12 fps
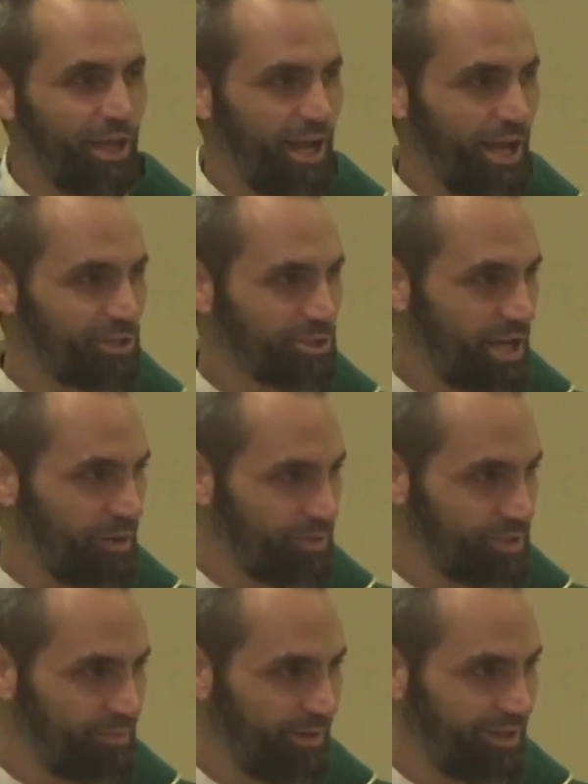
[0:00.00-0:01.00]
how should i
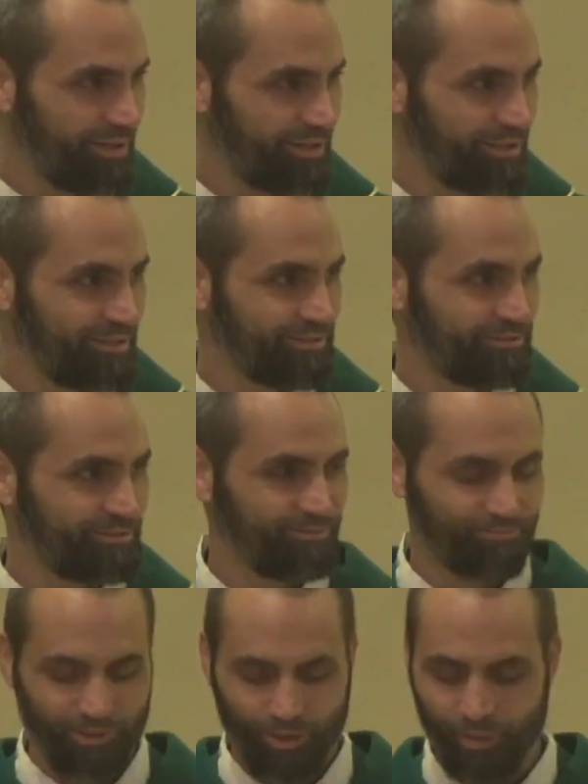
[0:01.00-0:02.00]
respond
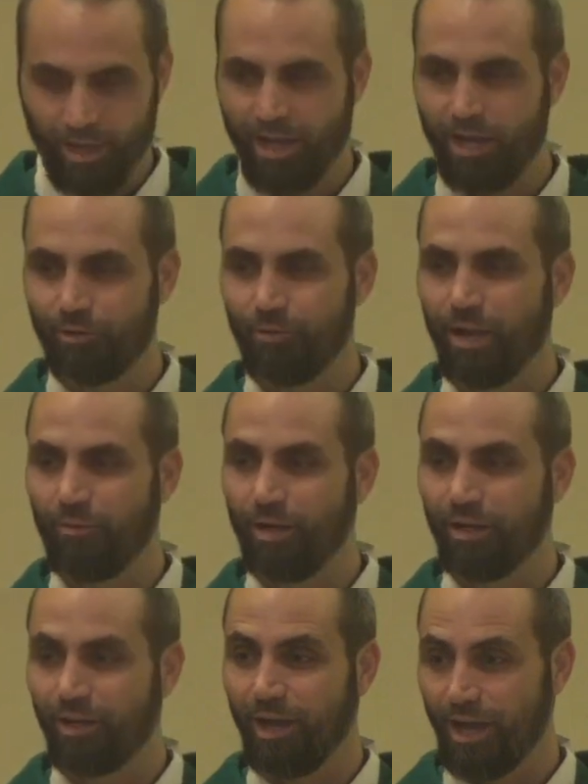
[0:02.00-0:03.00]
well how do i
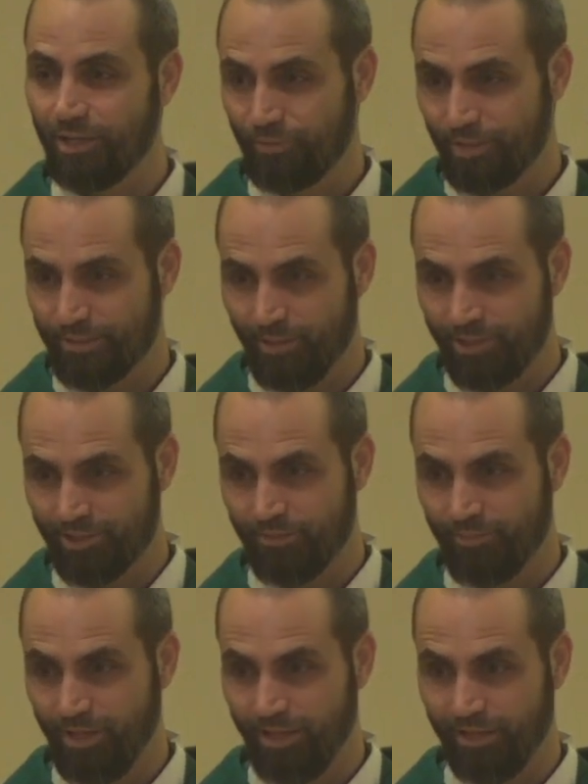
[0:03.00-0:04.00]
want god to respond to
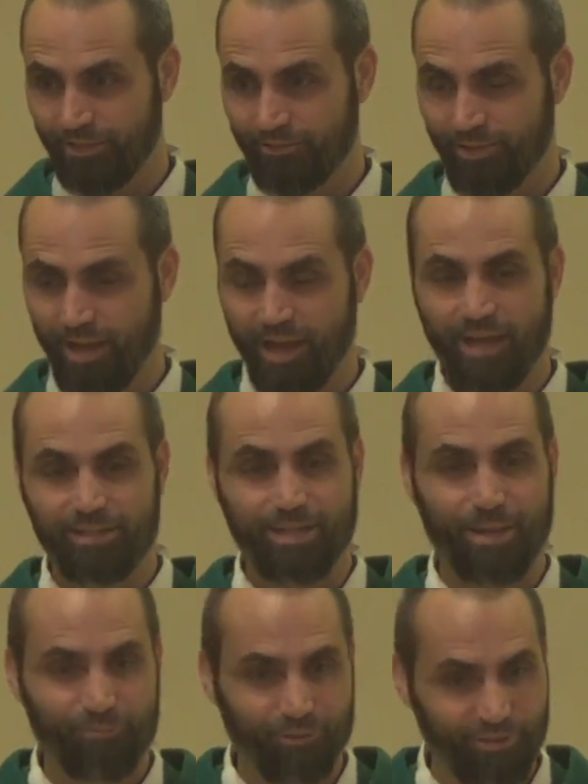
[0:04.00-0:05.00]
me when i ask
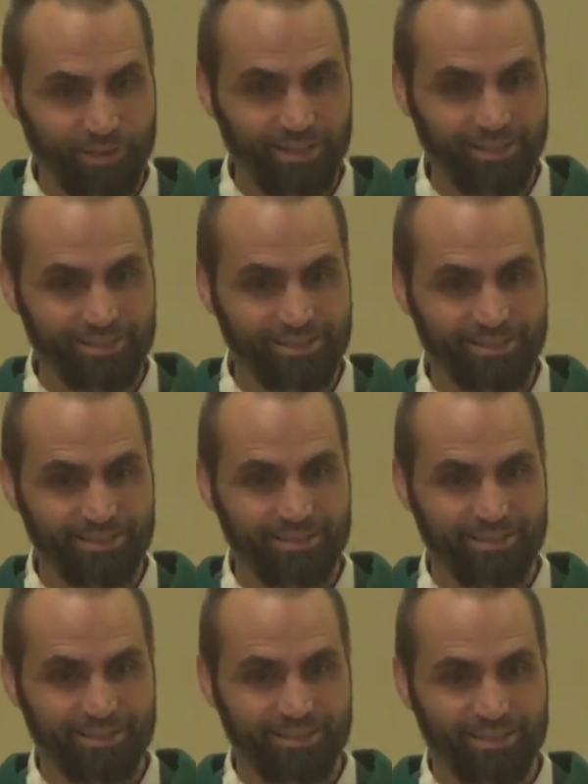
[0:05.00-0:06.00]
him for things
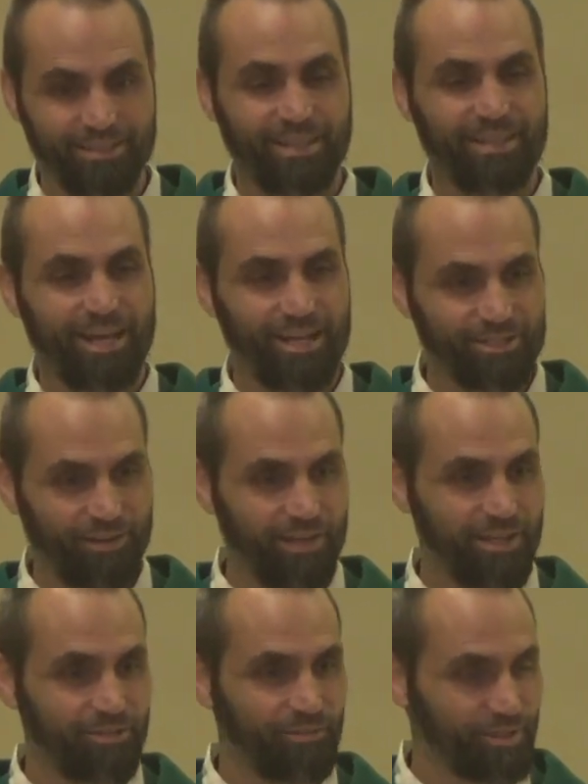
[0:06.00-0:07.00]
that that's how i
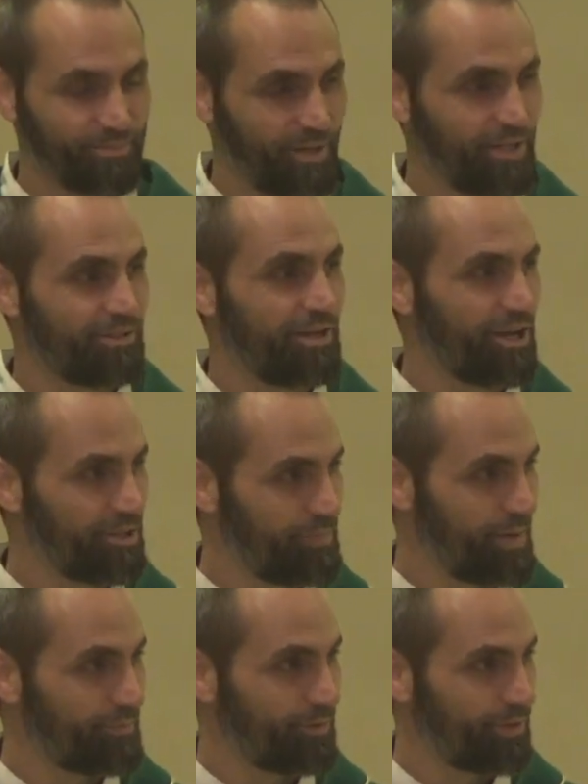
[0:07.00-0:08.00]
need to respond to other
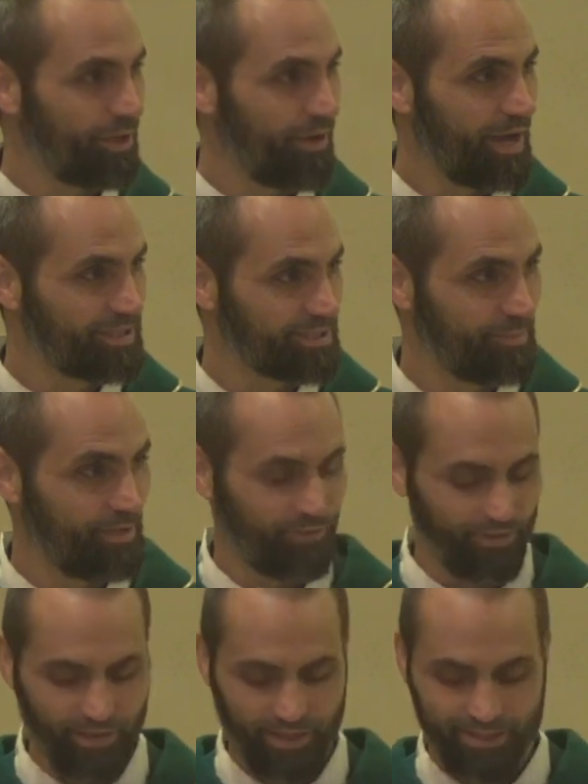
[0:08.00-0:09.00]
people when they're asking me
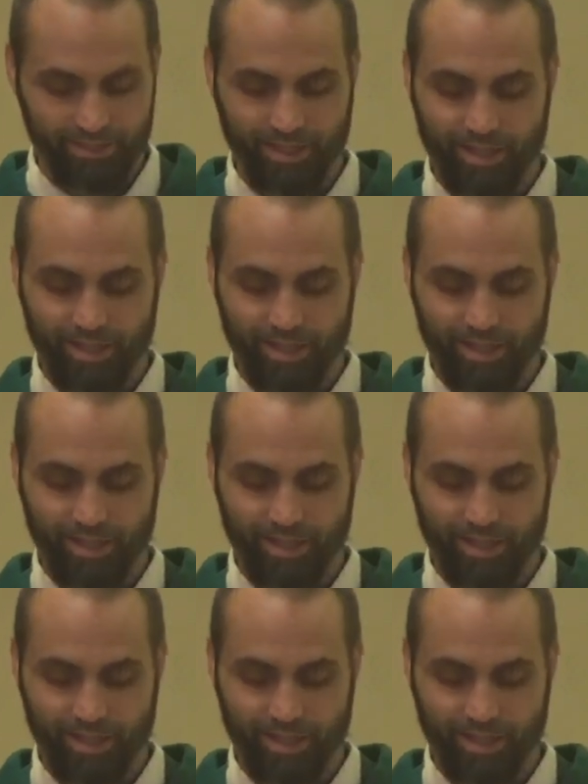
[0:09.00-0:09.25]
for things